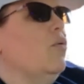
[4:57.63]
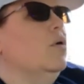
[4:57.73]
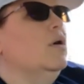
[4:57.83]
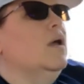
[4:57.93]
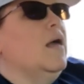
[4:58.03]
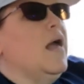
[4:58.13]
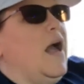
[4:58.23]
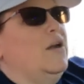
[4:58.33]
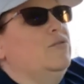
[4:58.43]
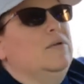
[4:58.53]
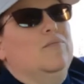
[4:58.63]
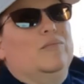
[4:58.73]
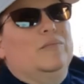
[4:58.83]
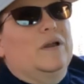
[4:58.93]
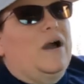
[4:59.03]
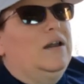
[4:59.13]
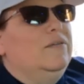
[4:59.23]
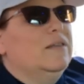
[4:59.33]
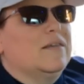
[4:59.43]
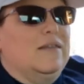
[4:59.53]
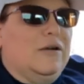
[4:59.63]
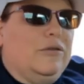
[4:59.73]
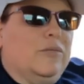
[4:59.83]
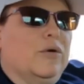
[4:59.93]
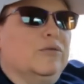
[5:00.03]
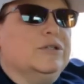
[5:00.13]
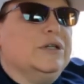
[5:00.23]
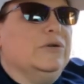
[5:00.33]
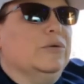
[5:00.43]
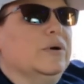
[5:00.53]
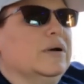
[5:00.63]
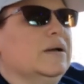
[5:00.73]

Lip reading: or actually kind of in stealth mode too.